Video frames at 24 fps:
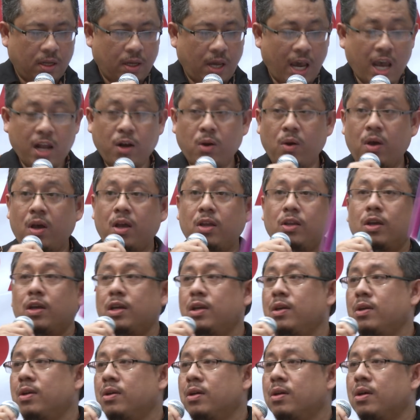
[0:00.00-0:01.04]
And
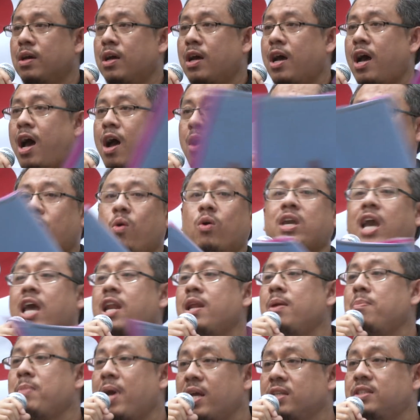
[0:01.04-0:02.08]
who
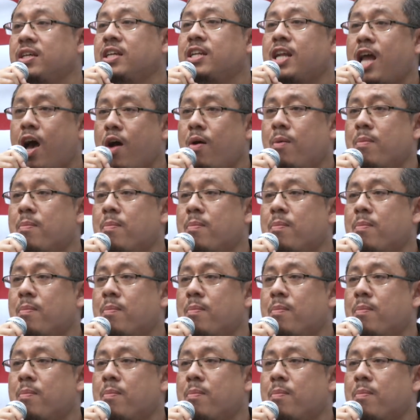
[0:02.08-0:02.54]
can imagine now